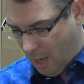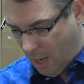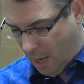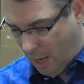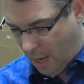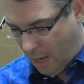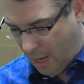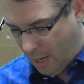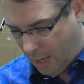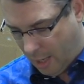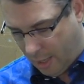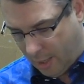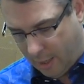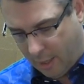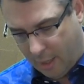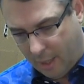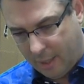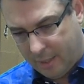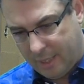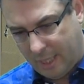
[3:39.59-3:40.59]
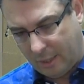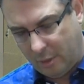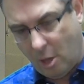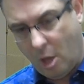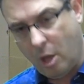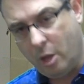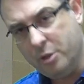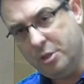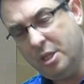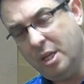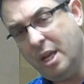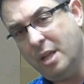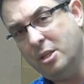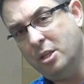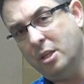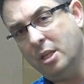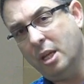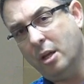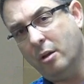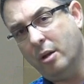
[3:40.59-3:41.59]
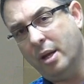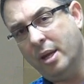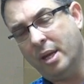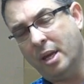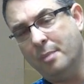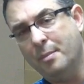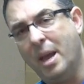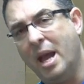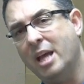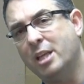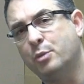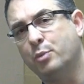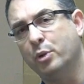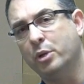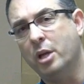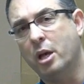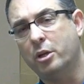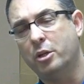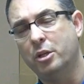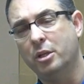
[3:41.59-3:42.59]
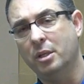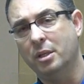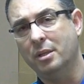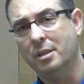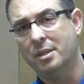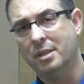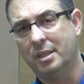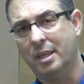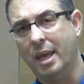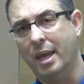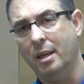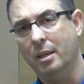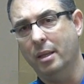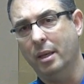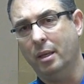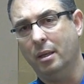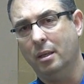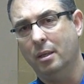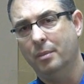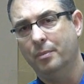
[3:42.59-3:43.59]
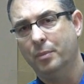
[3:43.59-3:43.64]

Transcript: technology, engineering, and mass production and scaling.